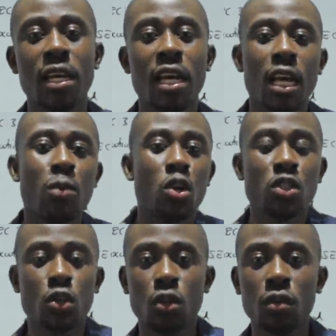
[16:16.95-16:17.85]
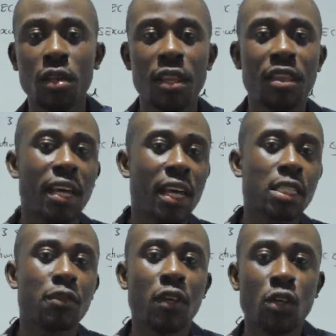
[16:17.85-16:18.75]
And more so, the
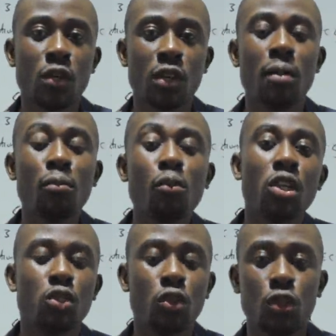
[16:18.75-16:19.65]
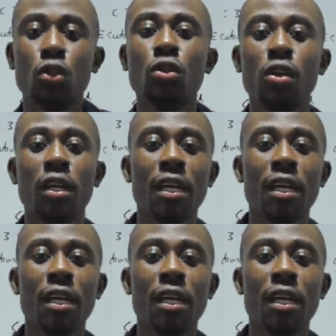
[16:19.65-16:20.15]
next video that I'm going to do